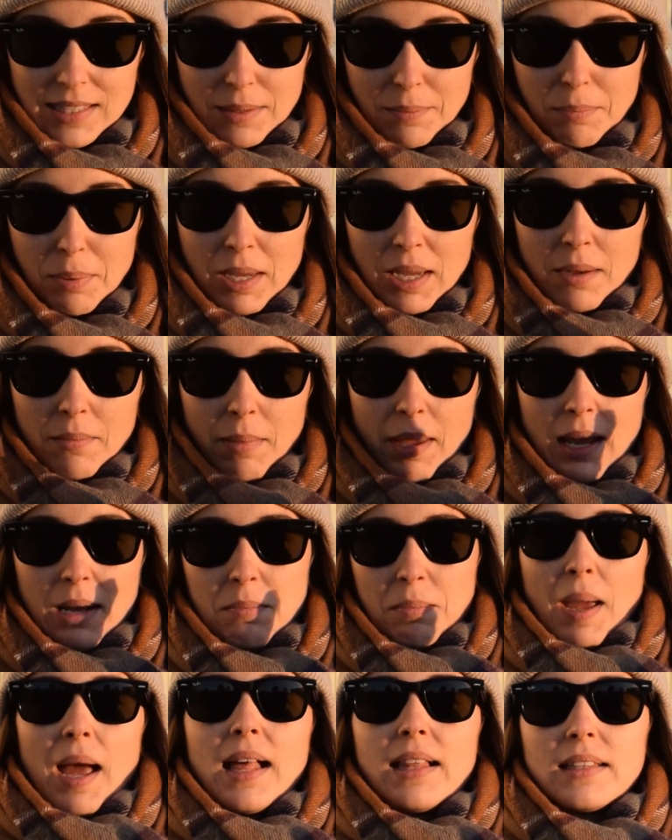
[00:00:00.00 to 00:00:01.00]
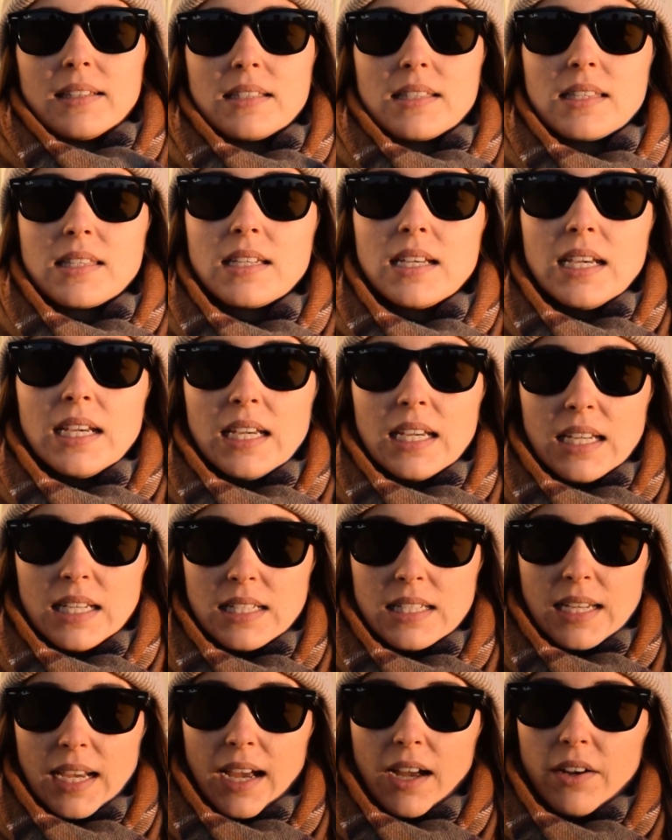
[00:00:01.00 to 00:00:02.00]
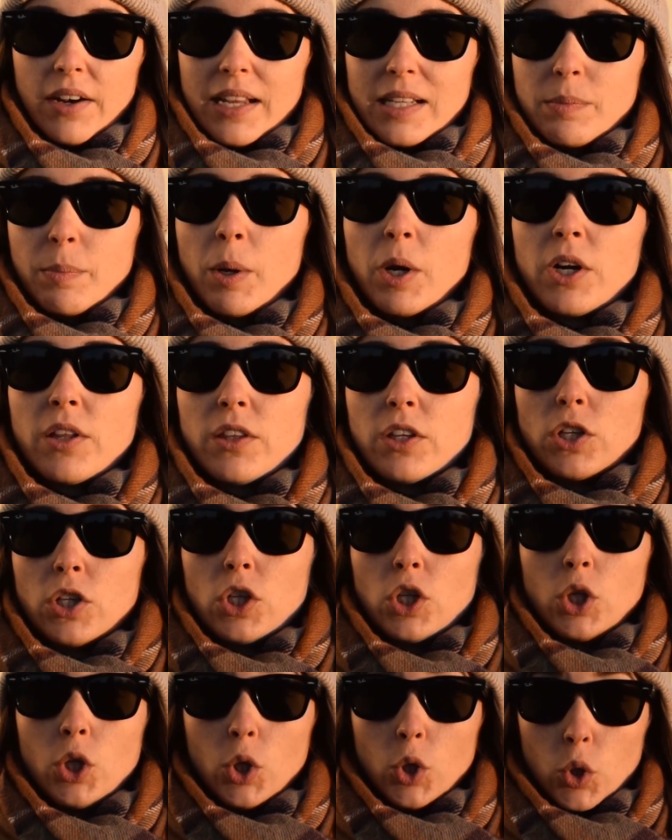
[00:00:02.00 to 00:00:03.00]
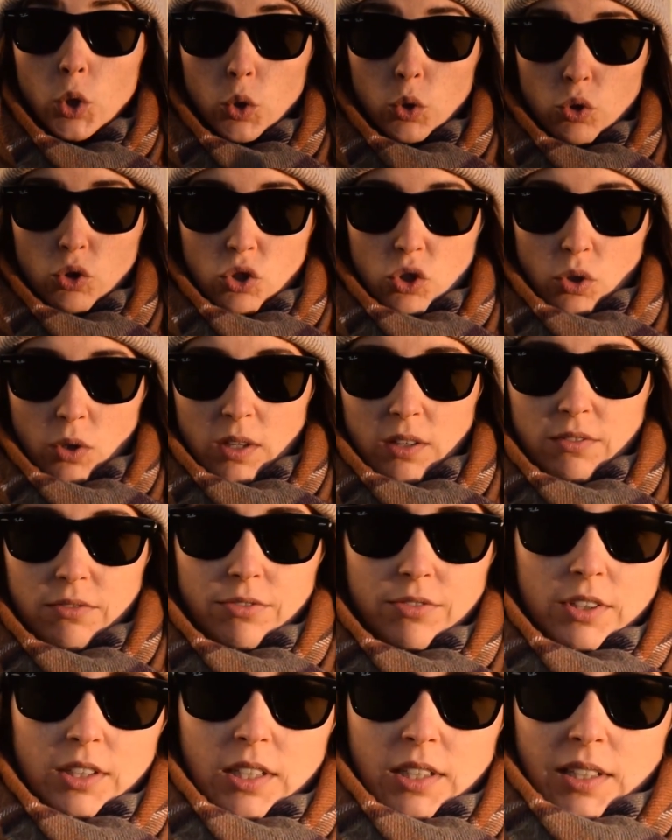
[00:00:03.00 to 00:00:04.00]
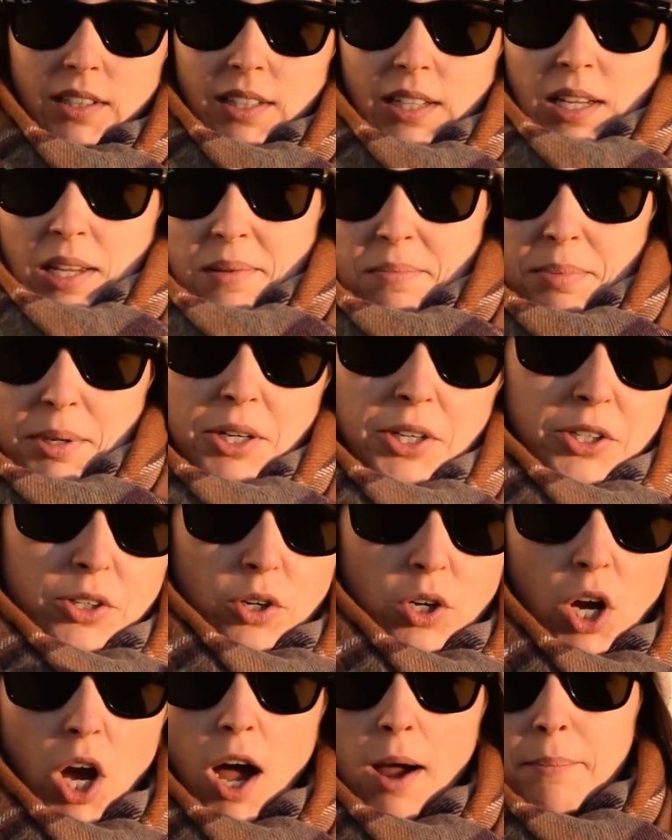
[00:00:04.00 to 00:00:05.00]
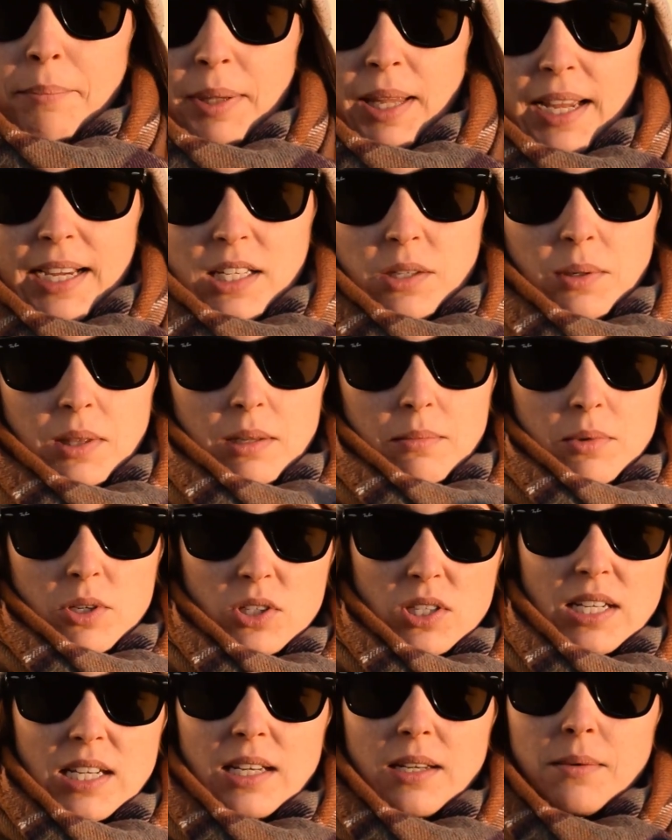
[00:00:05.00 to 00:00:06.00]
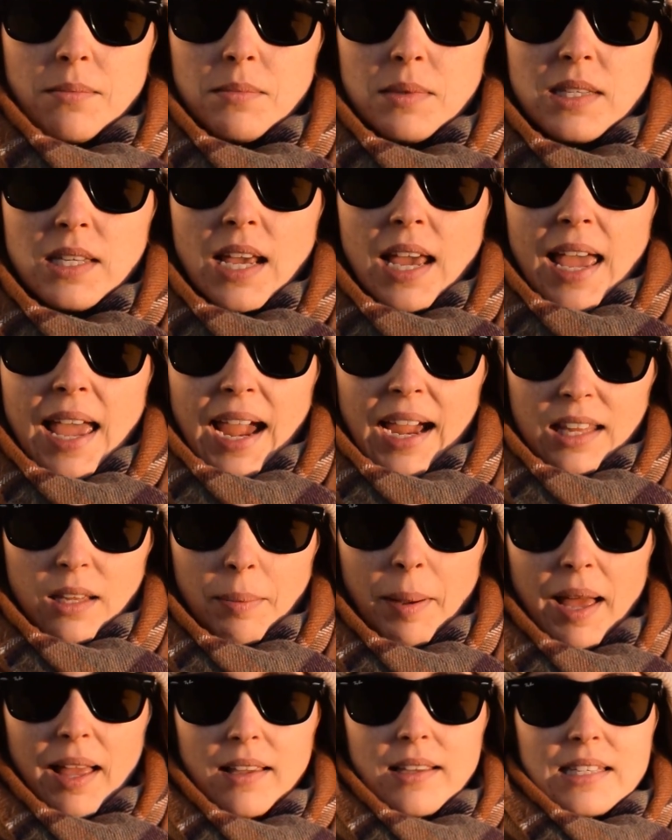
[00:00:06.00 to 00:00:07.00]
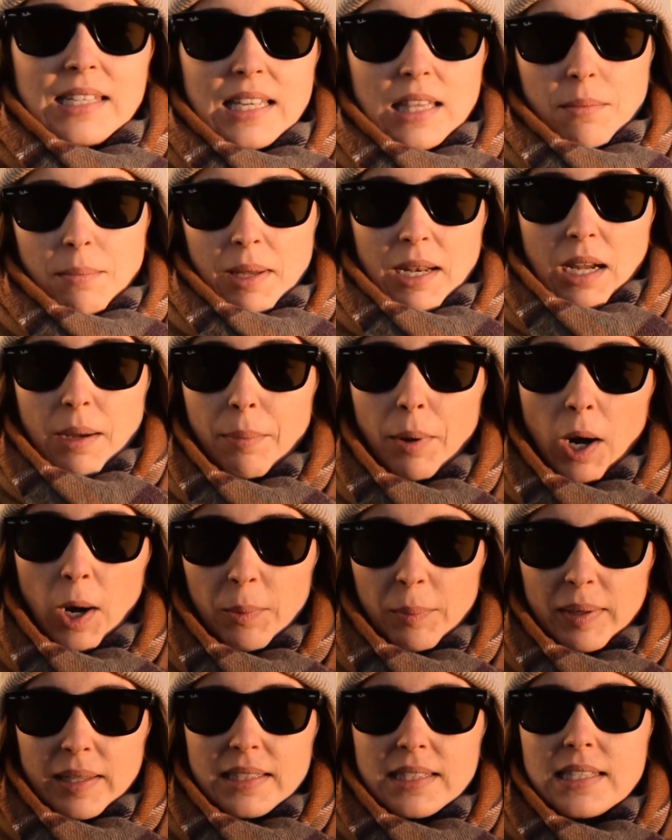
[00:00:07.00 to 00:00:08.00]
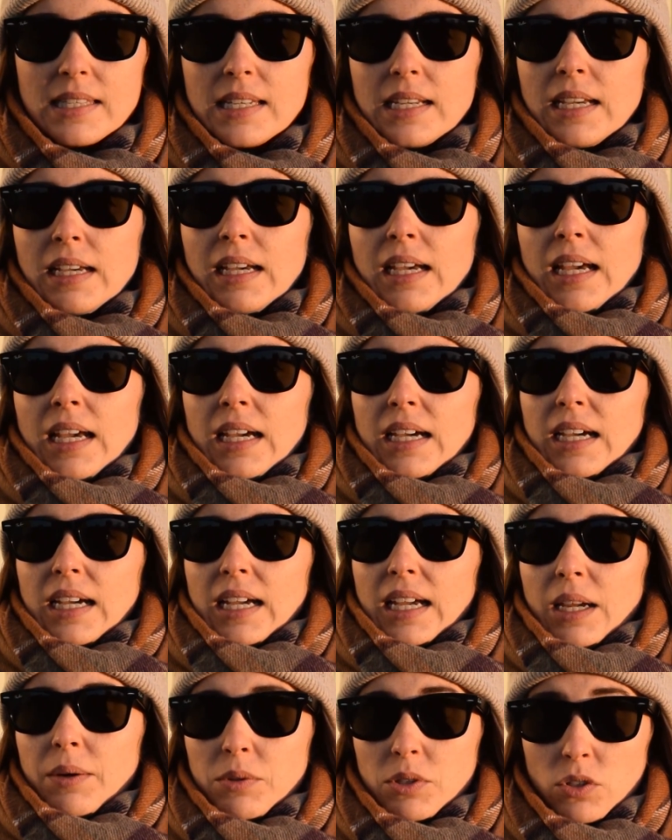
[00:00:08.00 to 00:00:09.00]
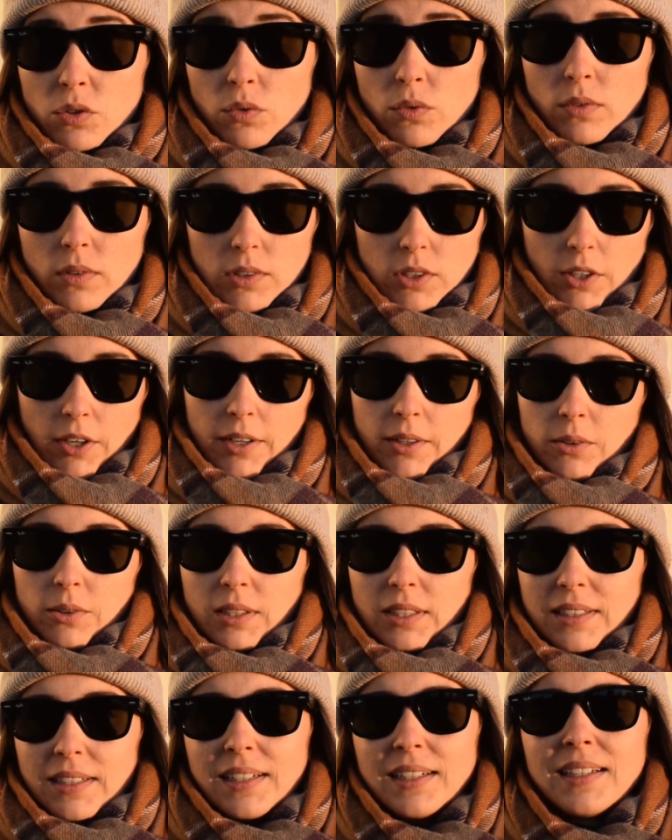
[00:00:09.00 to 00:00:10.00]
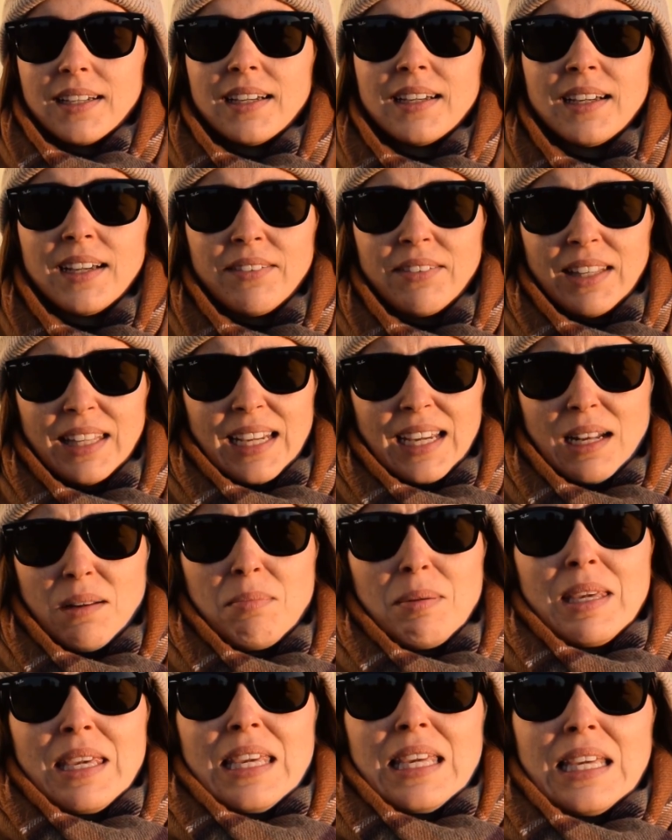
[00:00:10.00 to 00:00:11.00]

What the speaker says: the big main palace in town as part of the huge sort of imperial complex with the museums and the palace and the many apartments. It was, sorry, hold on. I really gotta pee.